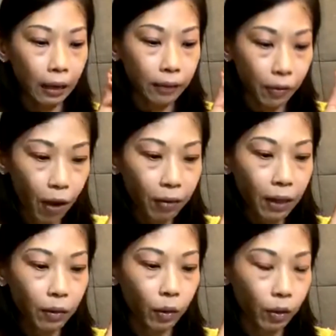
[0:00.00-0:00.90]
They found
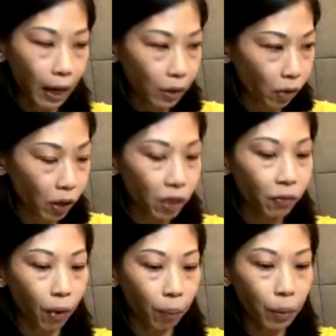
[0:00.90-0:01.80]
out extraction
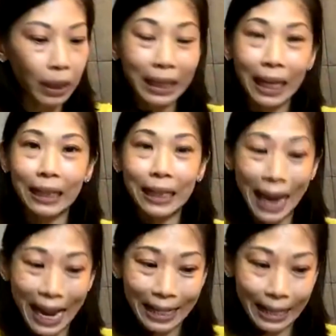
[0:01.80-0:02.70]
from it in
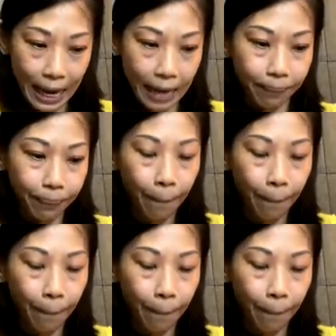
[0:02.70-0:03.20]
1988.